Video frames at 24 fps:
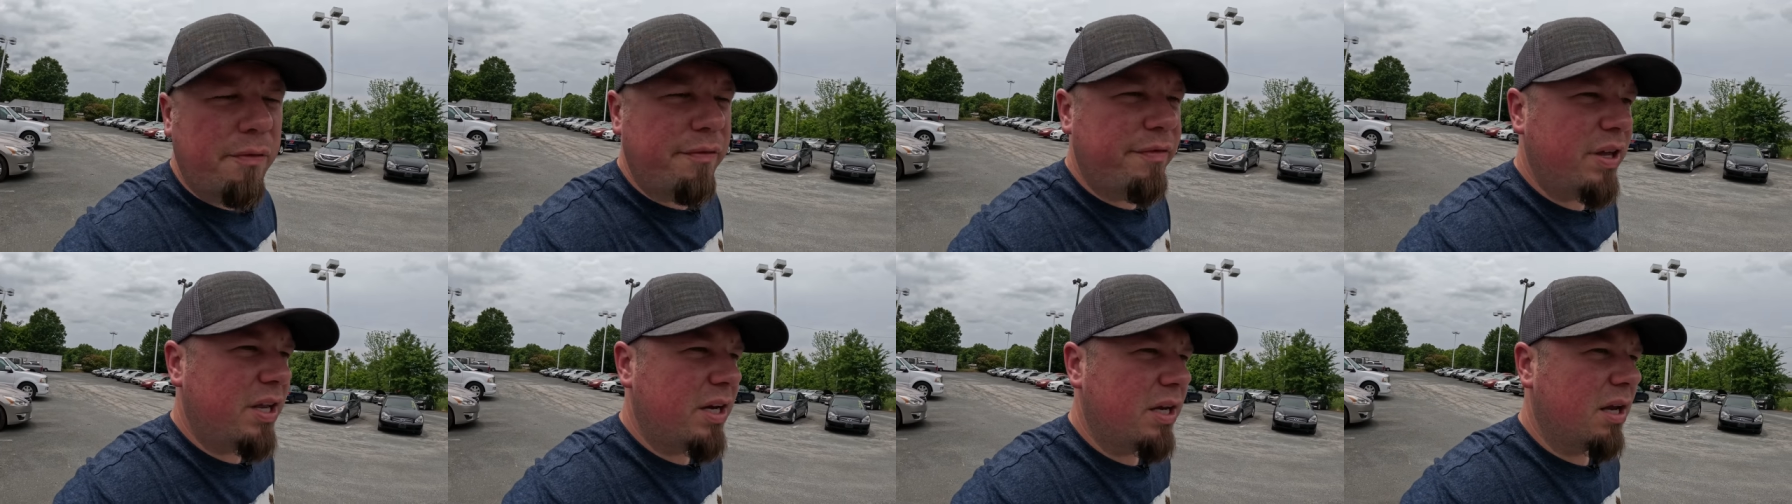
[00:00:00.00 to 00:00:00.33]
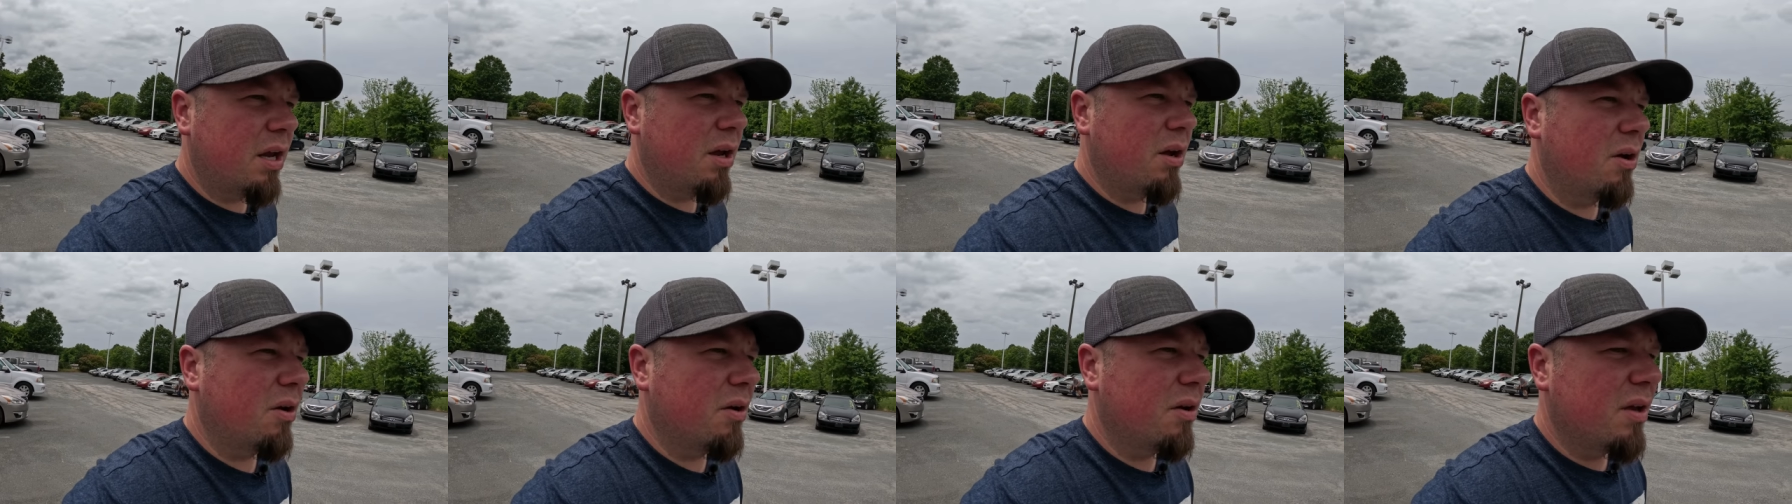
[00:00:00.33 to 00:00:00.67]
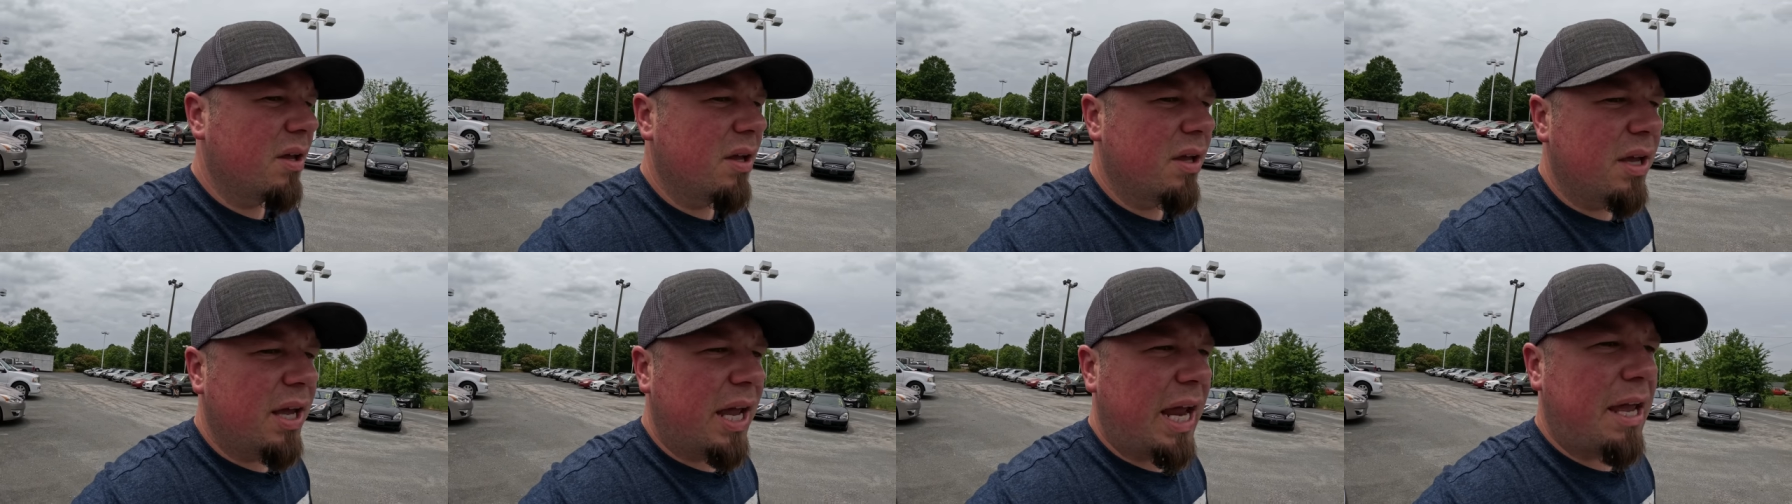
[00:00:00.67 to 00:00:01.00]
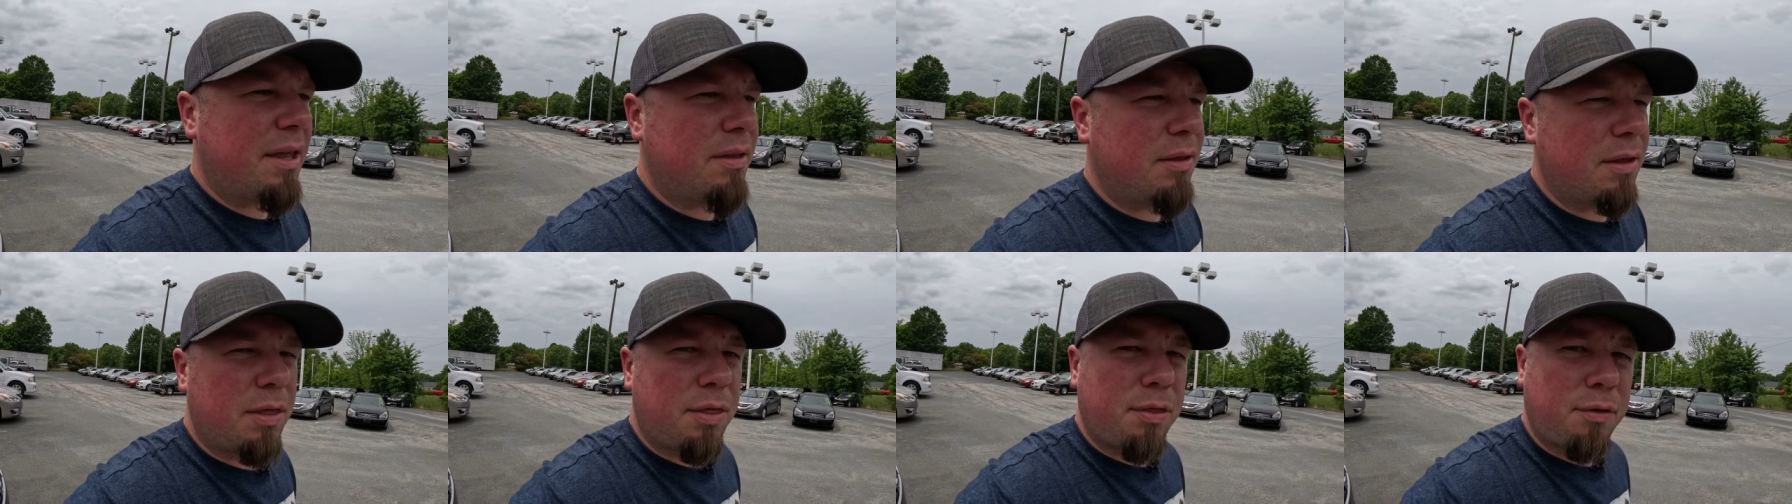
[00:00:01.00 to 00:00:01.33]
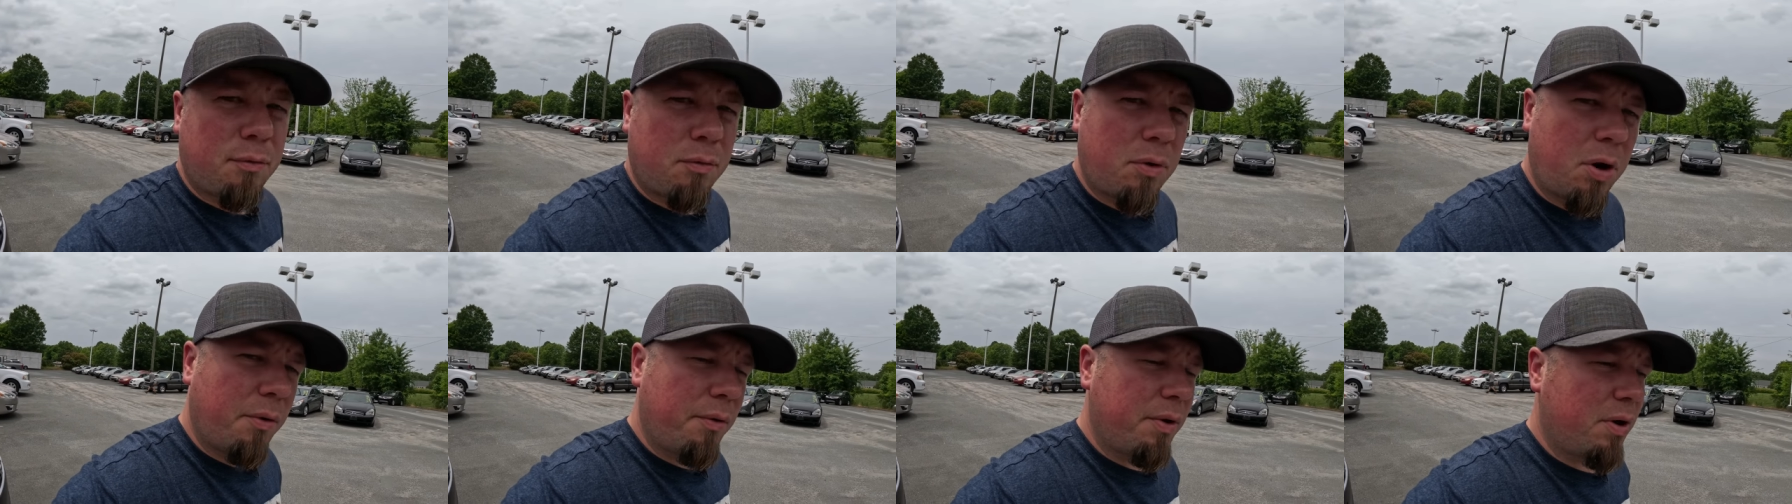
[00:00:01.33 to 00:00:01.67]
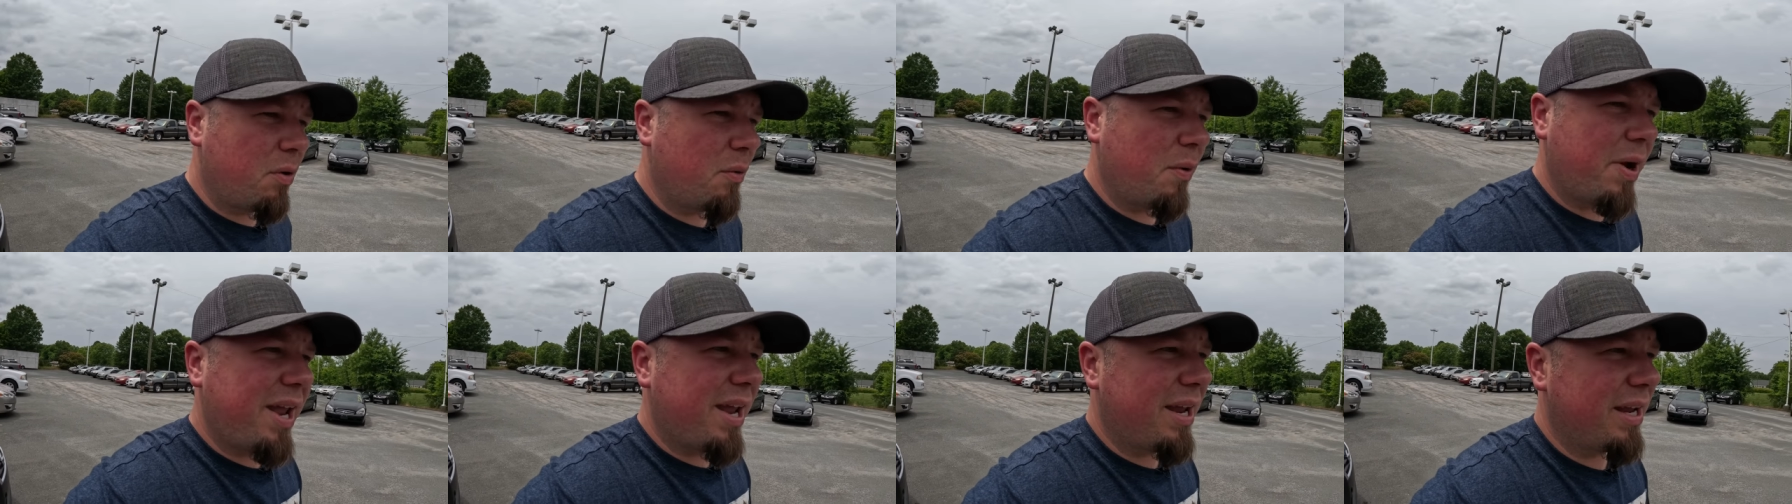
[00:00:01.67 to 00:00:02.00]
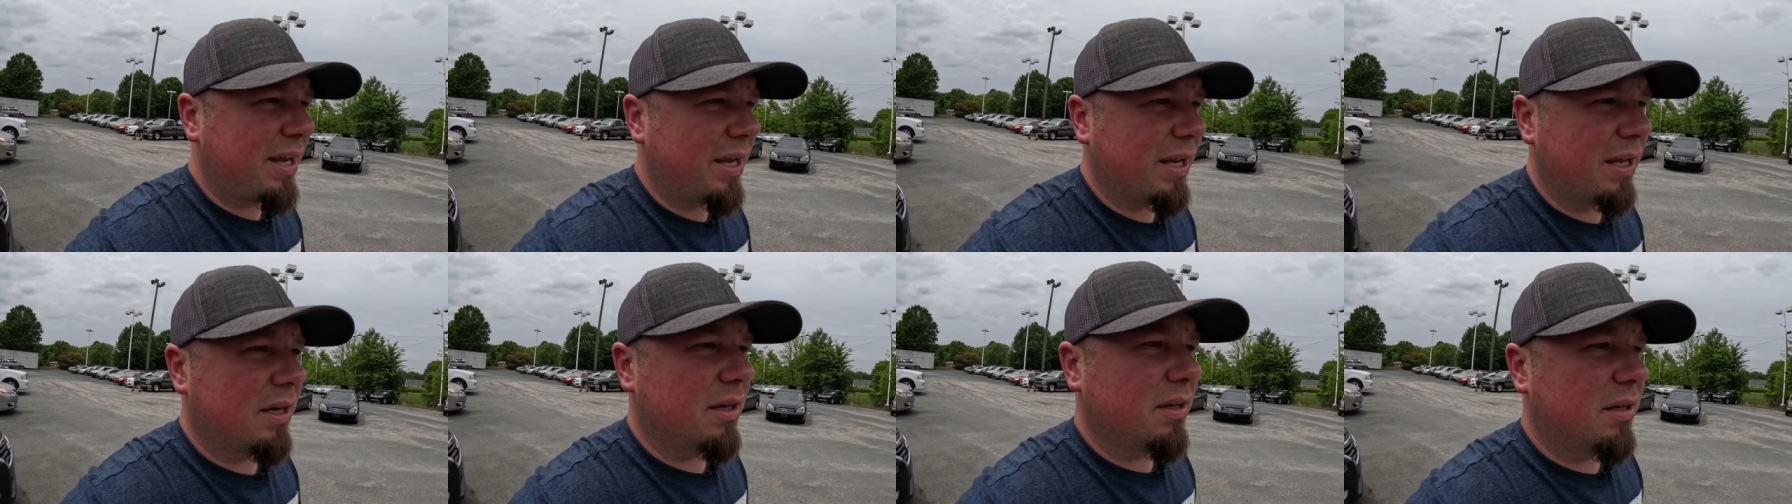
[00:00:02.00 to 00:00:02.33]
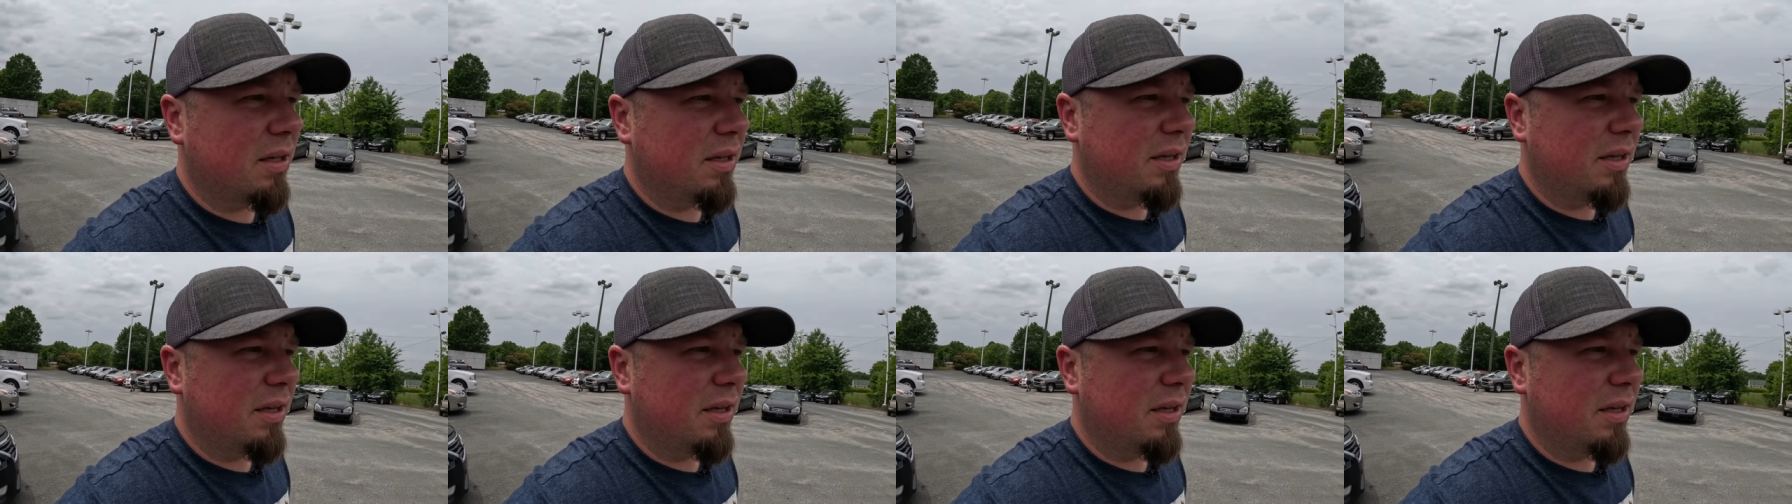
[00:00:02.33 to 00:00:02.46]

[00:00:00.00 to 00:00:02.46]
video and then throw it away again.